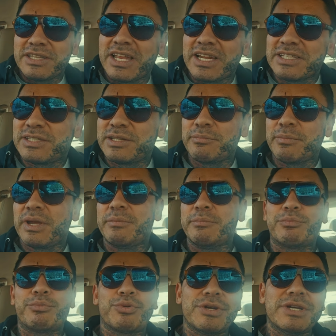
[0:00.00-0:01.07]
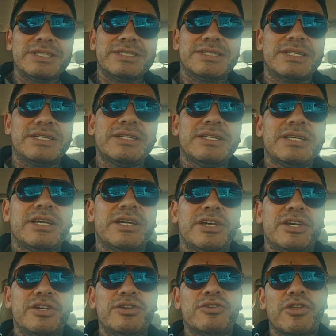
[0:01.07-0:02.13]
that is in prison,
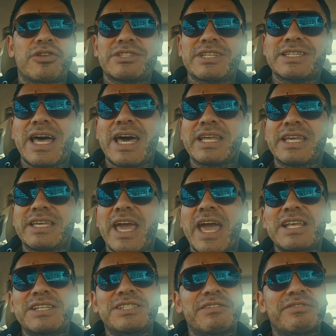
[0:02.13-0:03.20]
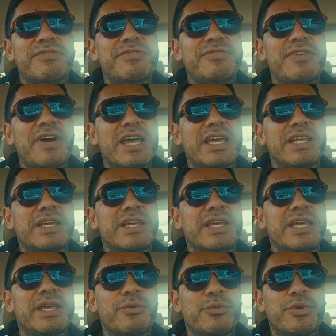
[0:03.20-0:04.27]
you know, there's a lot of gangs that fight
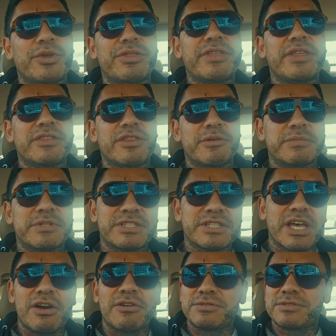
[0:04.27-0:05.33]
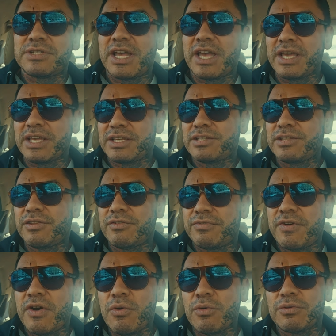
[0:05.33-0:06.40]
in within themselves, like the
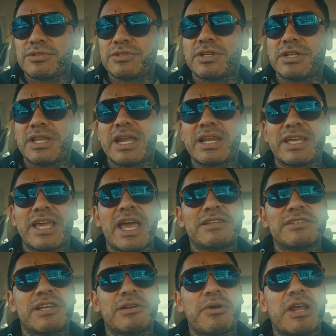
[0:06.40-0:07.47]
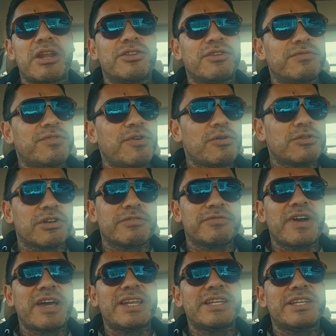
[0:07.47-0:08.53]
folks. A lot of gangs that ride on their folks are
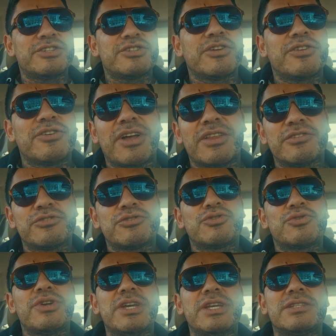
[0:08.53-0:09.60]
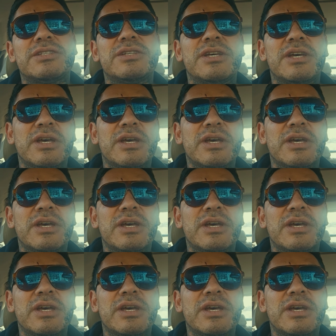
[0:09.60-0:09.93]
fighting each other on the streets.